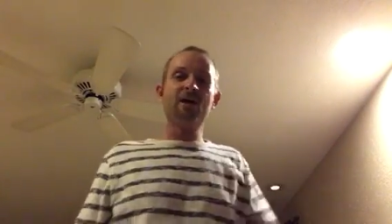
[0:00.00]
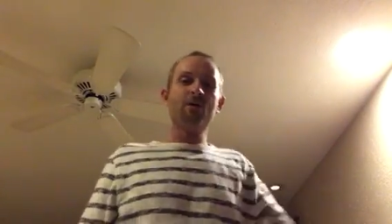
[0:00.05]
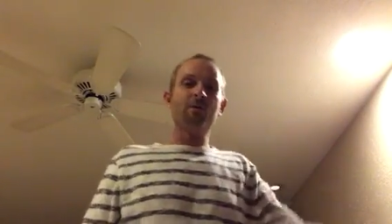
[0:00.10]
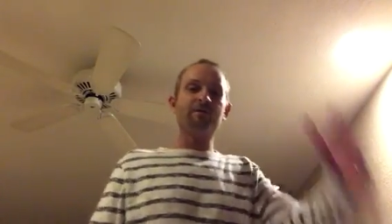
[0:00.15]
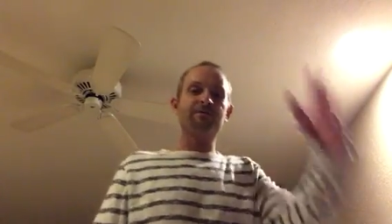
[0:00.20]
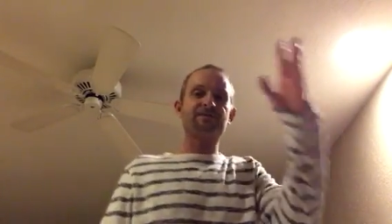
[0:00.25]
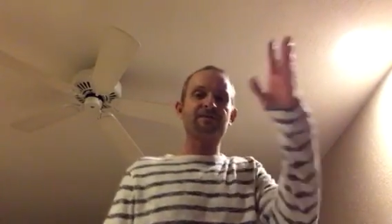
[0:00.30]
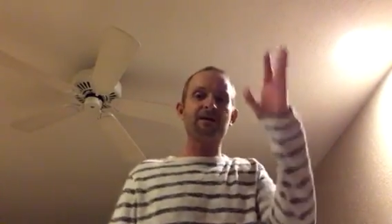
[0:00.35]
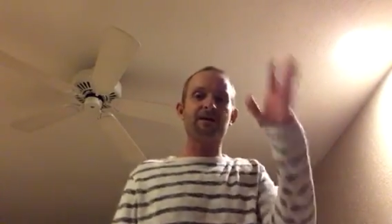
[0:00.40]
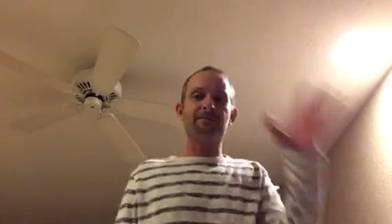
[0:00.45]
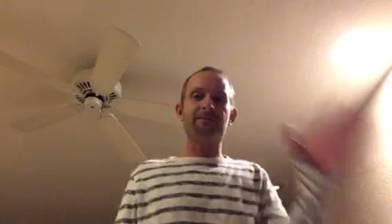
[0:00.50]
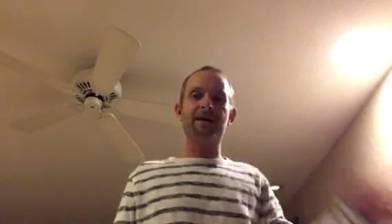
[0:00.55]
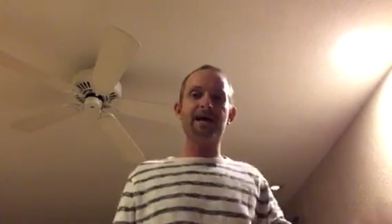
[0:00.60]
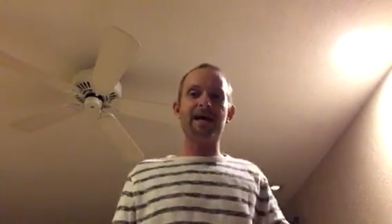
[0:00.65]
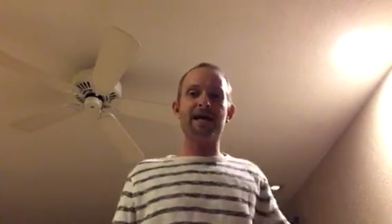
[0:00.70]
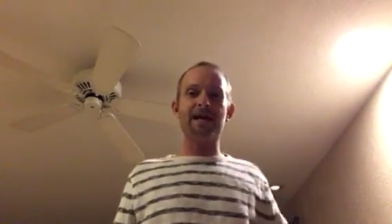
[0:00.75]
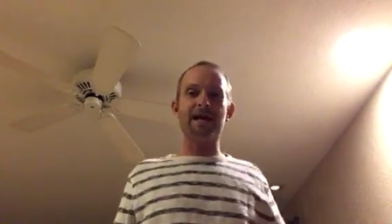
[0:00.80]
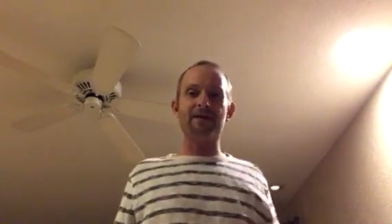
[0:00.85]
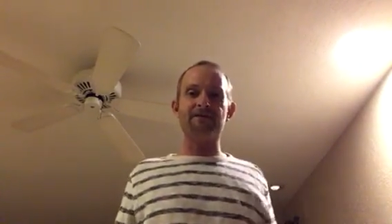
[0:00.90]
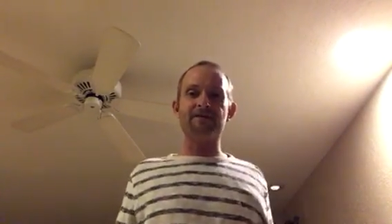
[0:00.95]
with some
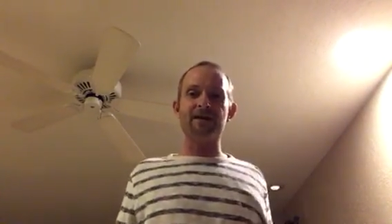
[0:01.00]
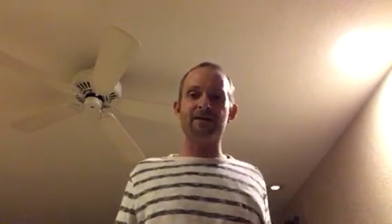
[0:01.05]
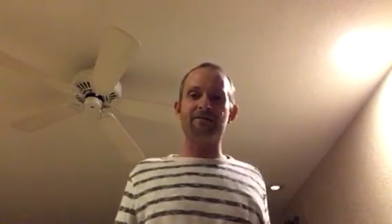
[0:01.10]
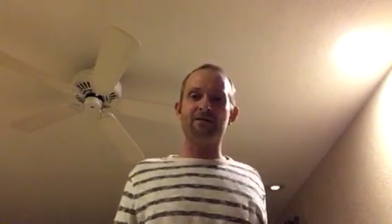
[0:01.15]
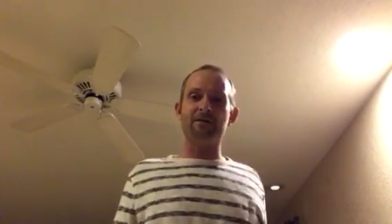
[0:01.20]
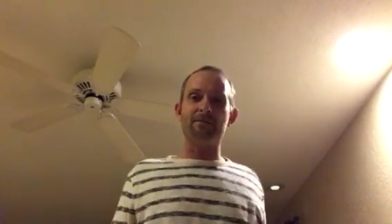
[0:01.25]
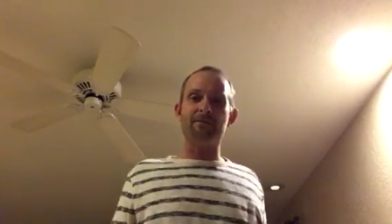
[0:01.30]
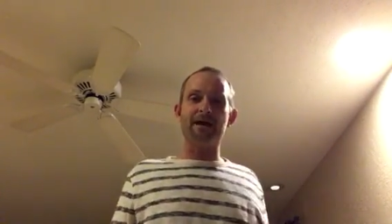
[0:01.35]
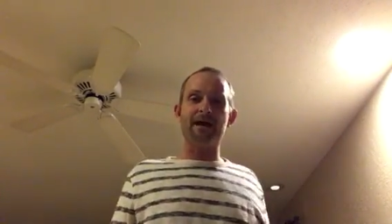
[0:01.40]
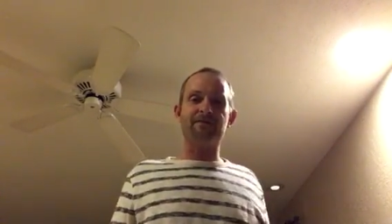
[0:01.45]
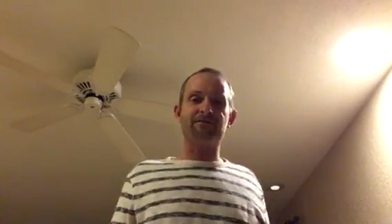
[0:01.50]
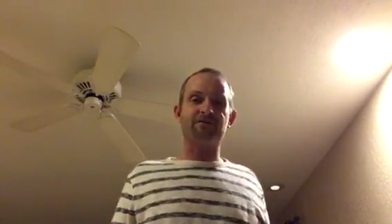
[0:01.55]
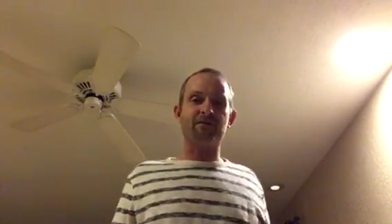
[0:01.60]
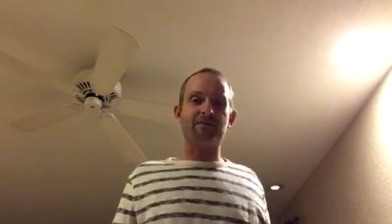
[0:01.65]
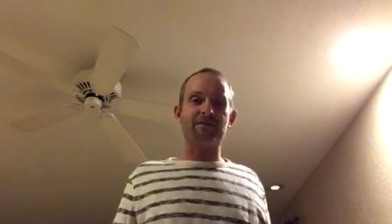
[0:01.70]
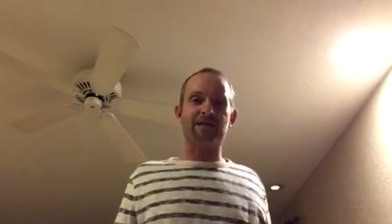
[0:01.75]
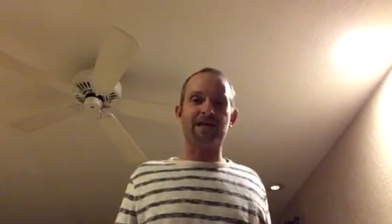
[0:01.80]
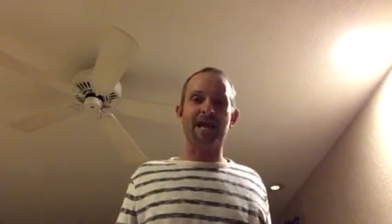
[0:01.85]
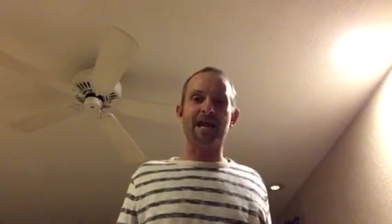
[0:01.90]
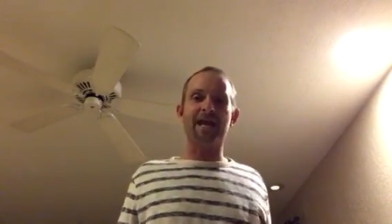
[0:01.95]
man I've never met
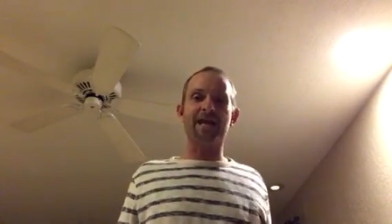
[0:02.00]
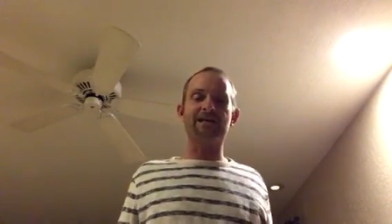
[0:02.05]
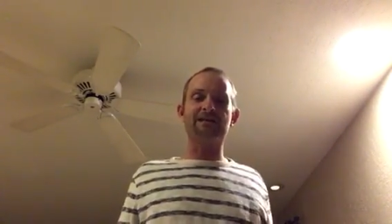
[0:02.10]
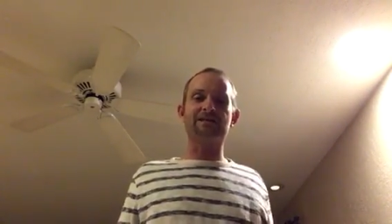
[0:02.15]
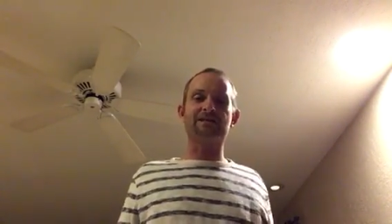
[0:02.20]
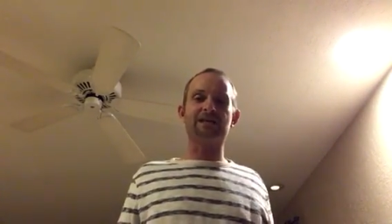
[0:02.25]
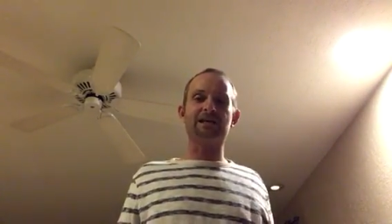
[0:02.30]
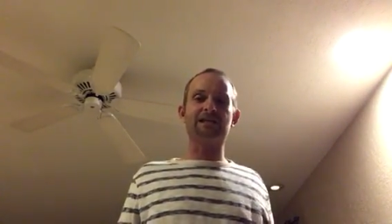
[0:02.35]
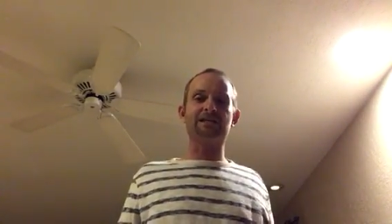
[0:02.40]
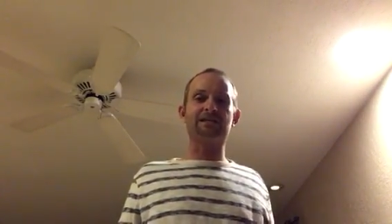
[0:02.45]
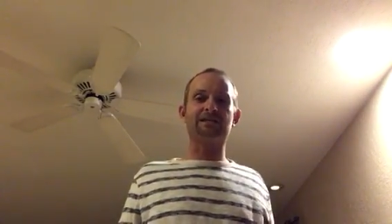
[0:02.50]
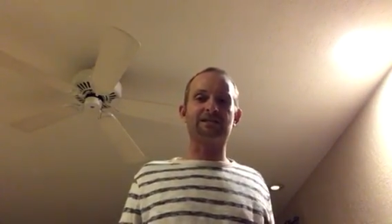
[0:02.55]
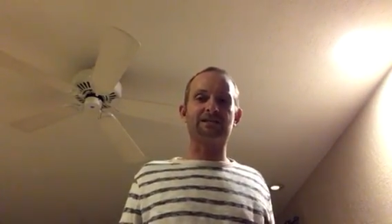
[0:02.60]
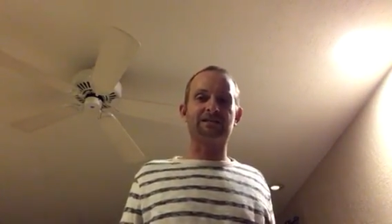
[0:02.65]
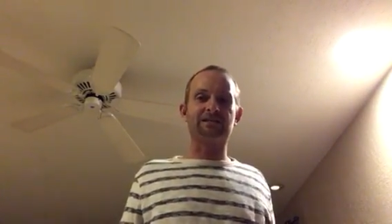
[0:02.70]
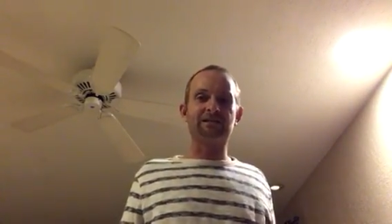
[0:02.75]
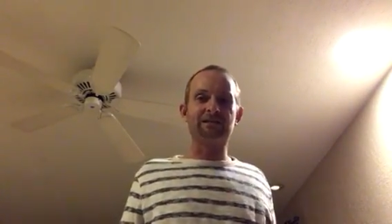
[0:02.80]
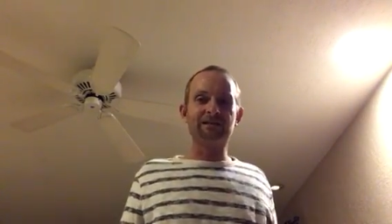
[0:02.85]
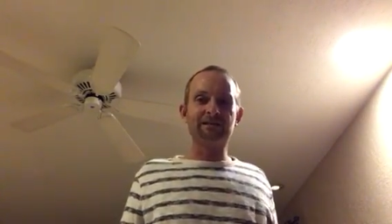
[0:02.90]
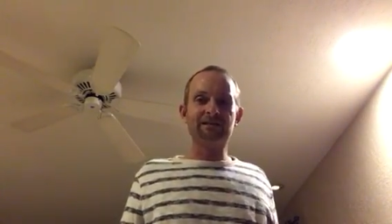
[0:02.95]
from
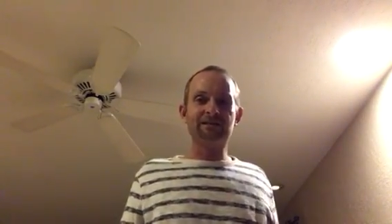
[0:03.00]
Kansas.